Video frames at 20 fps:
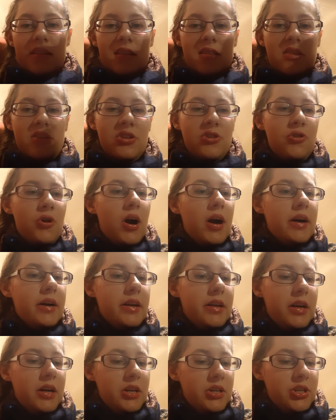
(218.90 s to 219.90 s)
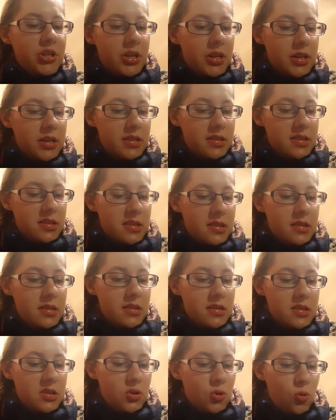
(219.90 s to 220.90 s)
It's Dragon Age and it's
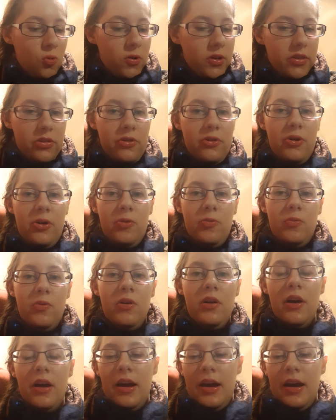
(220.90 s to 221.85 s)
The Stolen Throne.